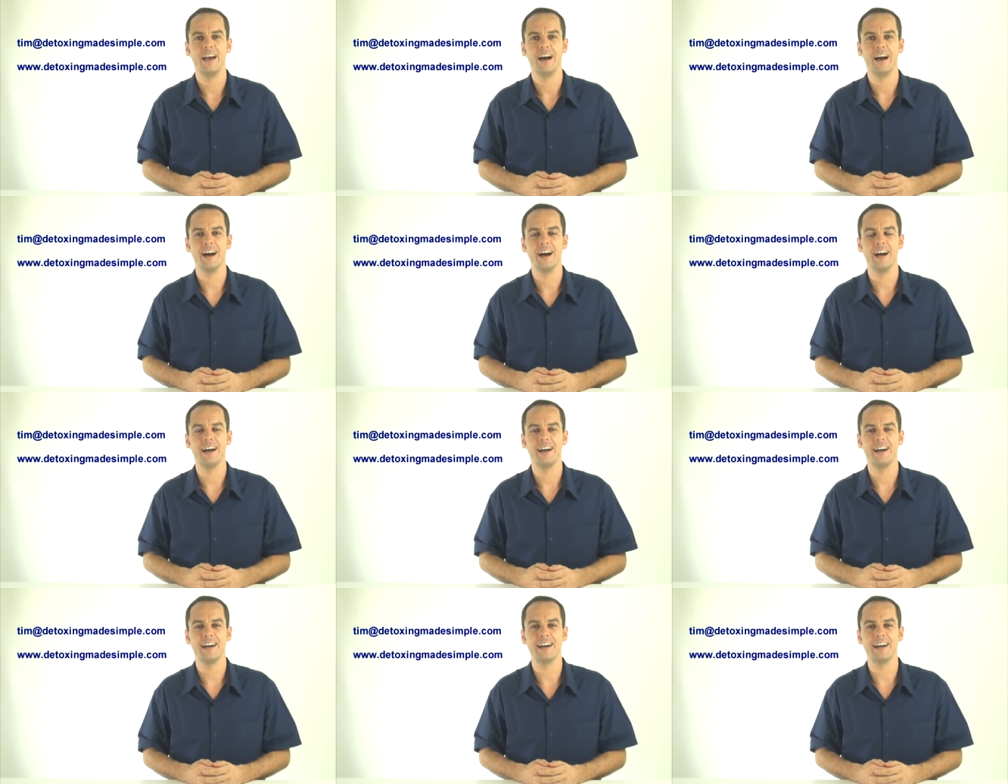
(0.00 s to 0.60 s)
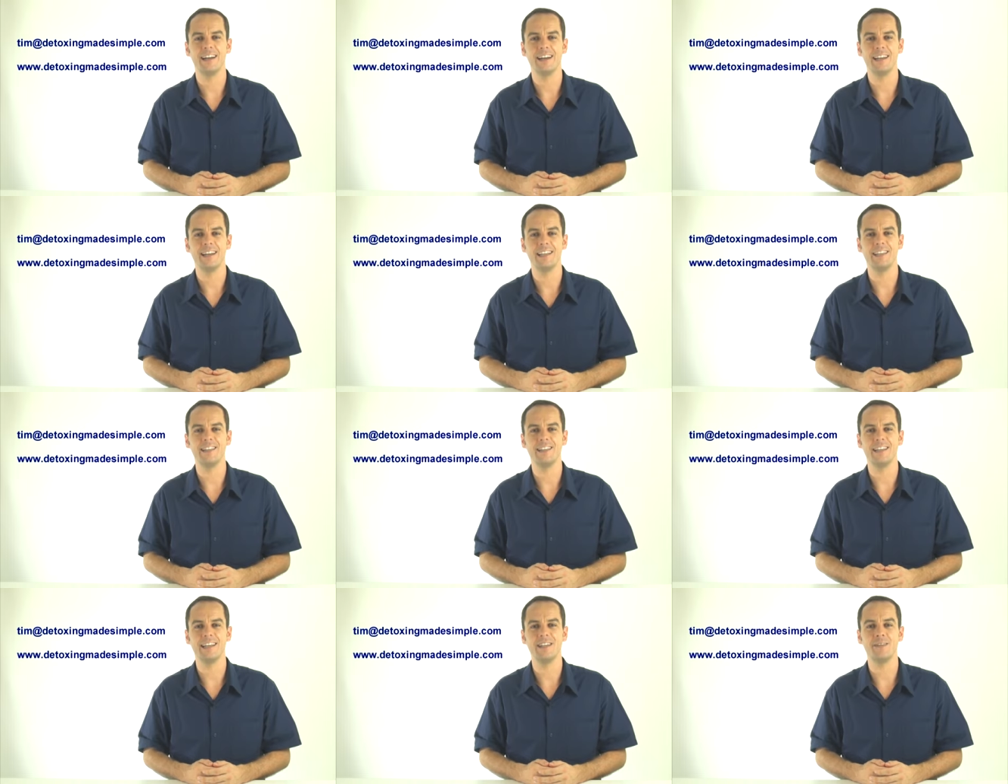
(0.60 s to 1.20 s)

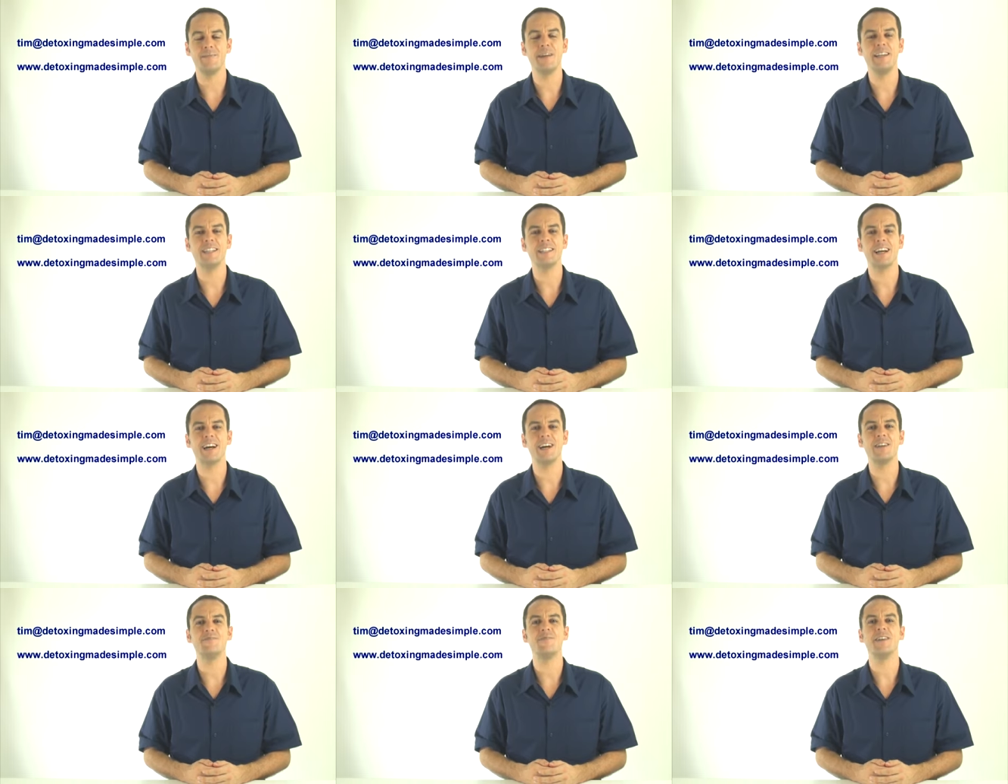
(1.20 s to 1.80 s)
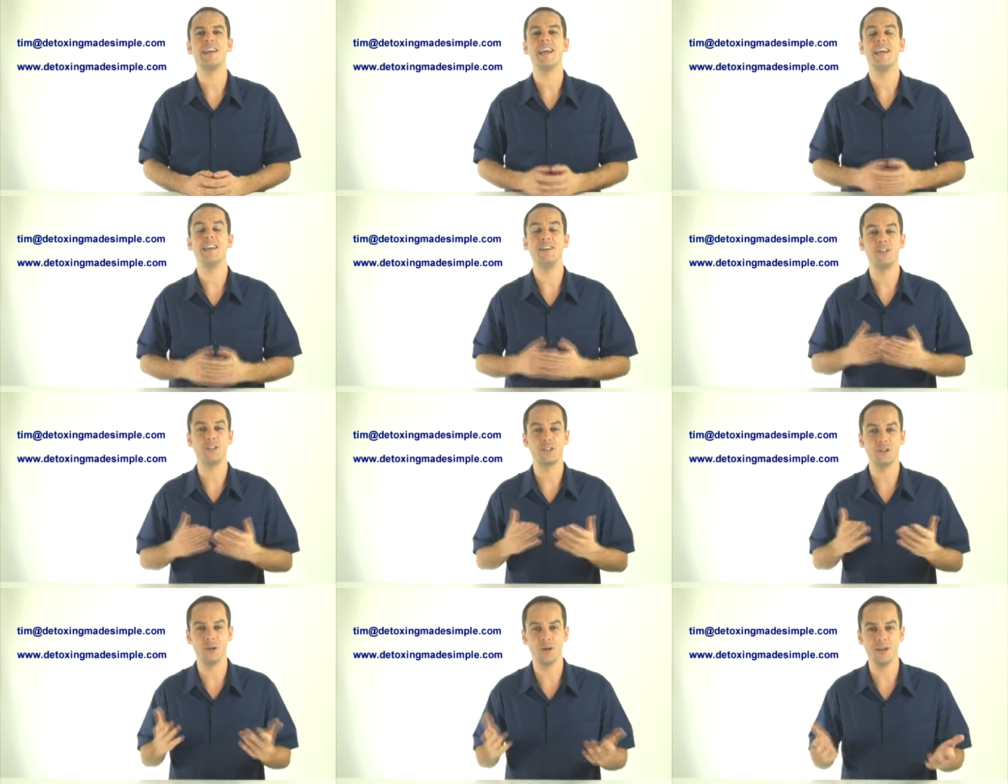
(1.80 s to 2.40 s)
In the meantime,
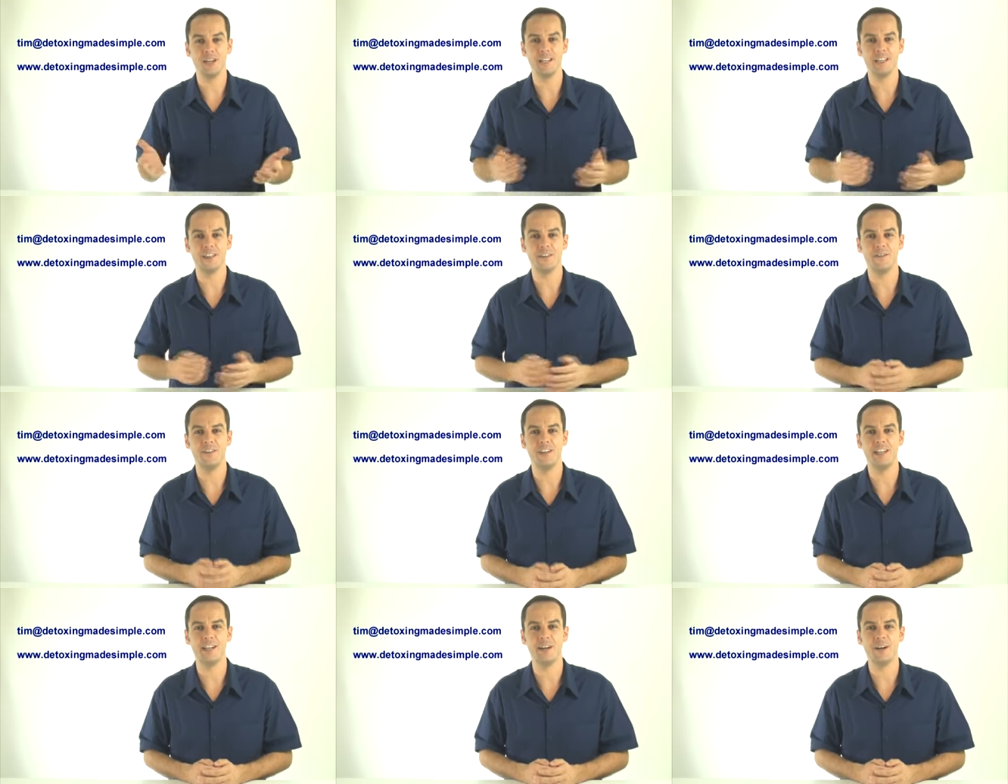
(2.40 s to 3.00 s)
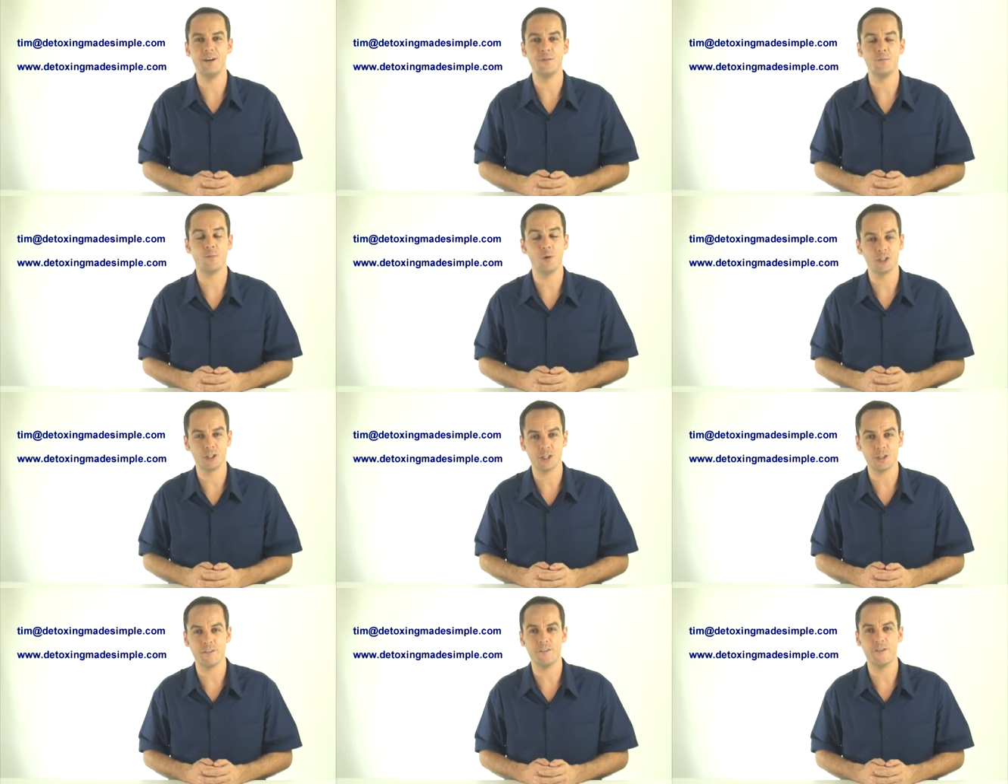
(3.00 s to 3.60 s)
enjoy the video,
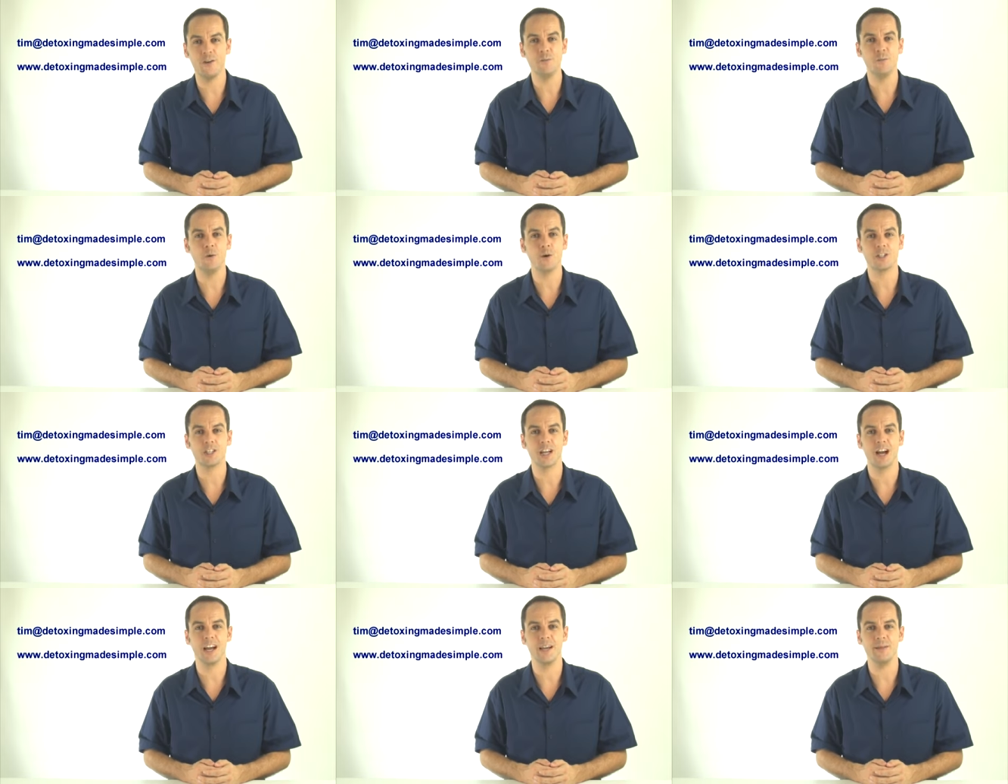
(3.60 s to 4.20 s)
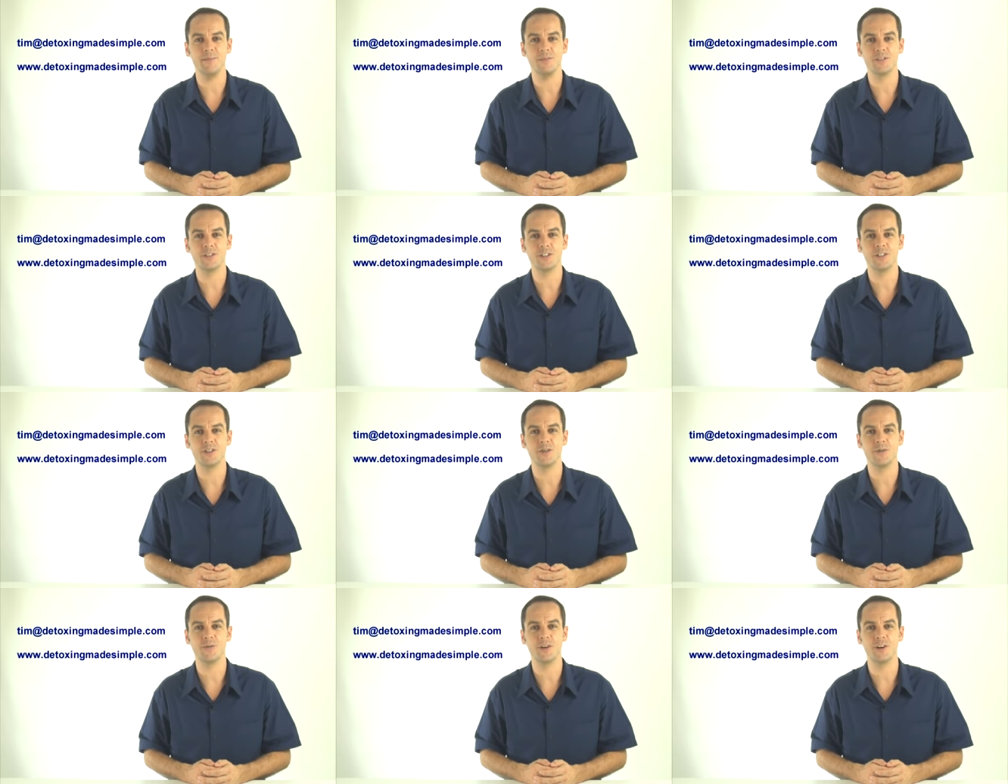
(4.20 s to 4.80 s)
watch it a few more times
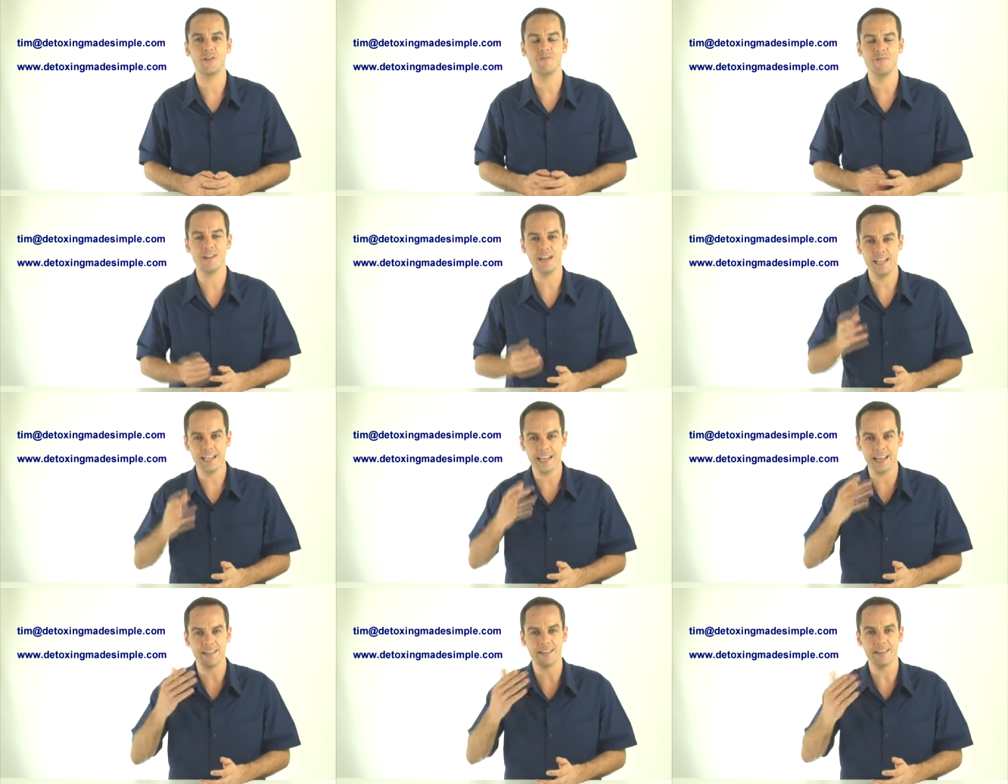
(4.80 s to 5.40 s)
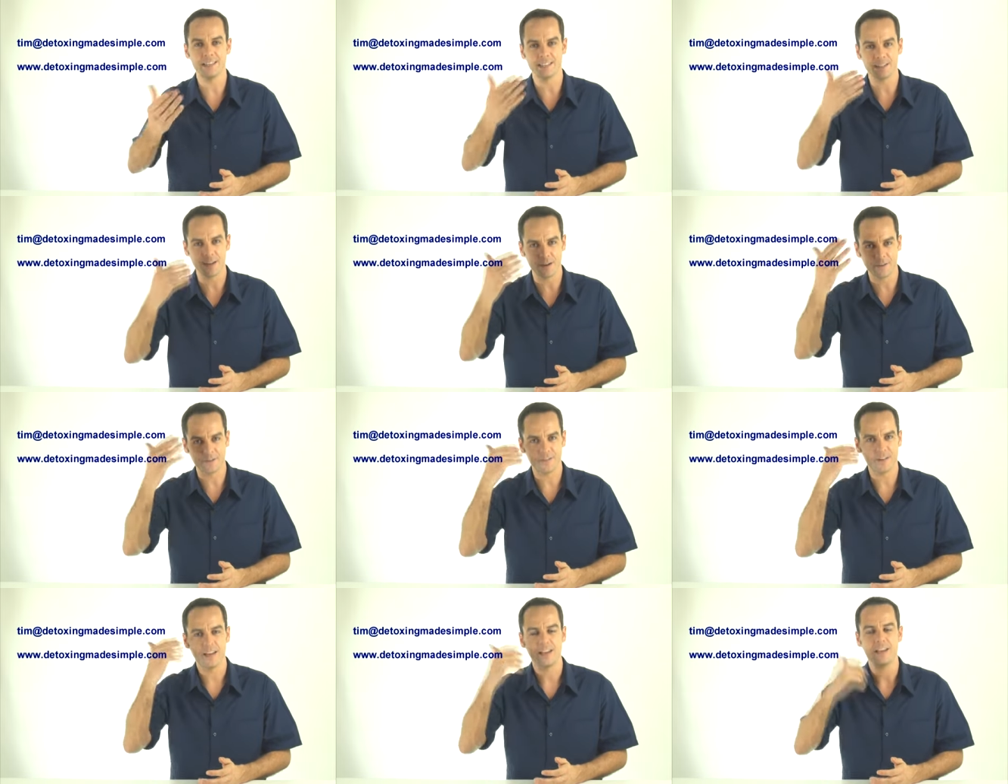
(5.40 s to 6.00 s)
to really get this
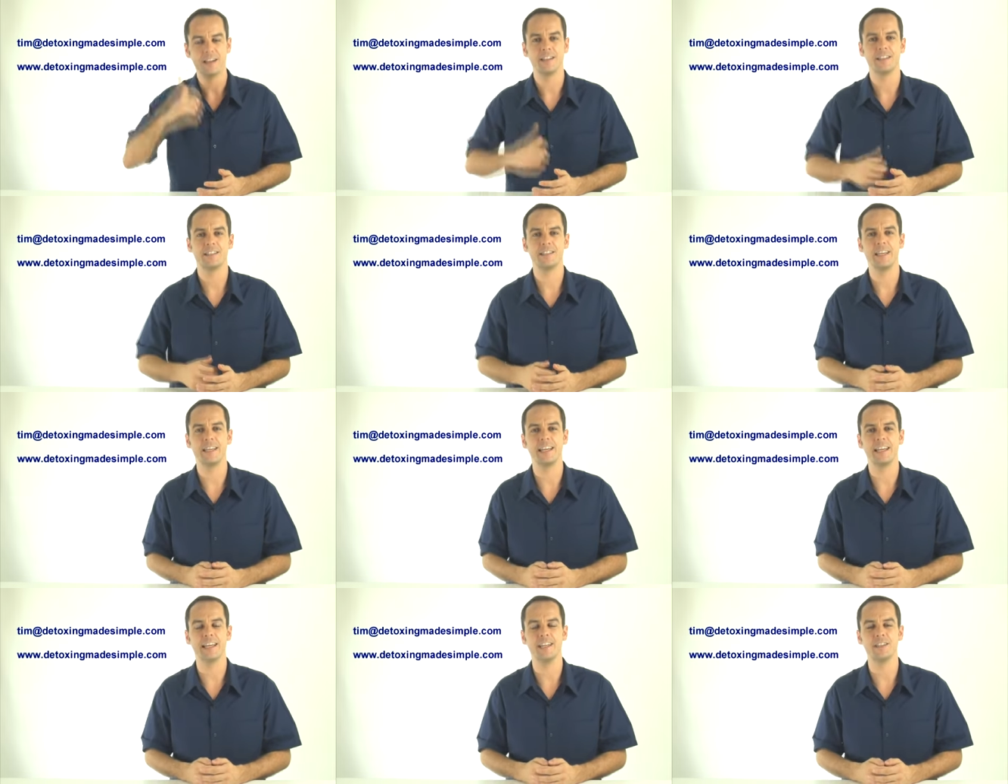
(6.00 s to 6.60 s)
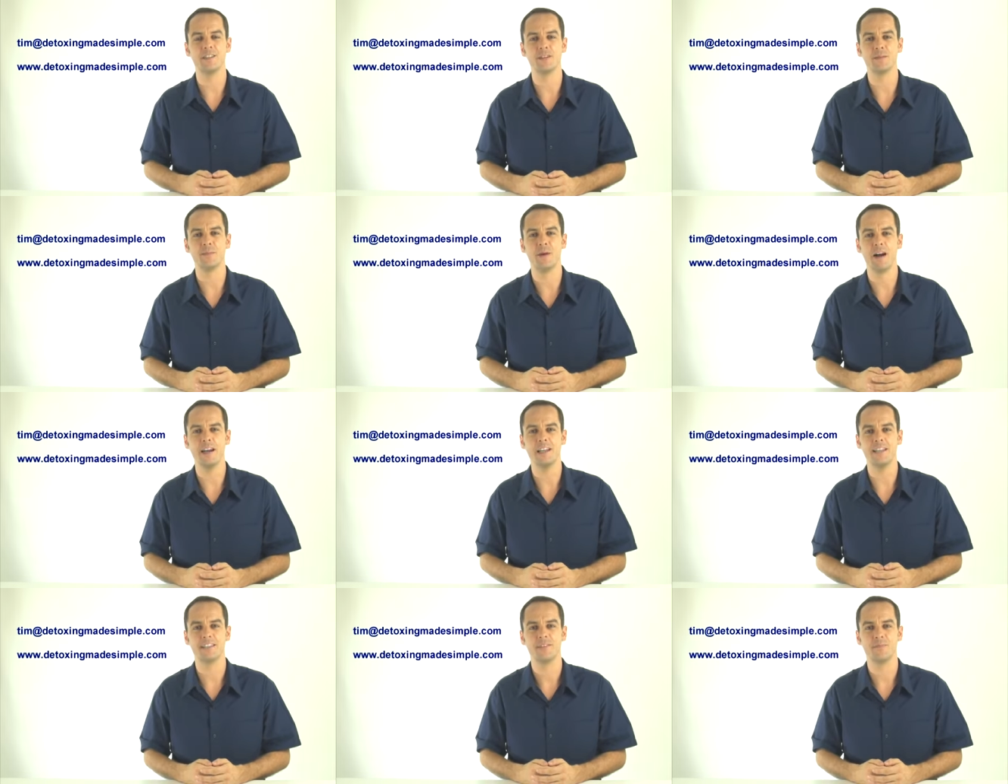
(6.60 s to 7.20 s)
stuff sinking into the
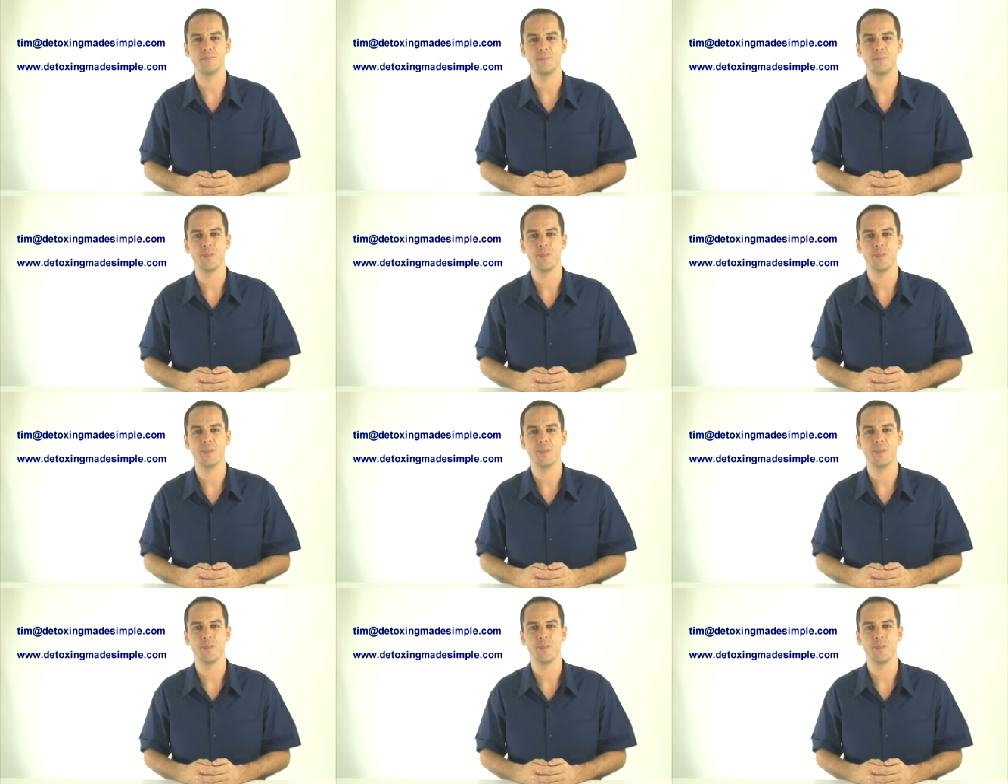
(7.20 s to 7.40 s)
mind.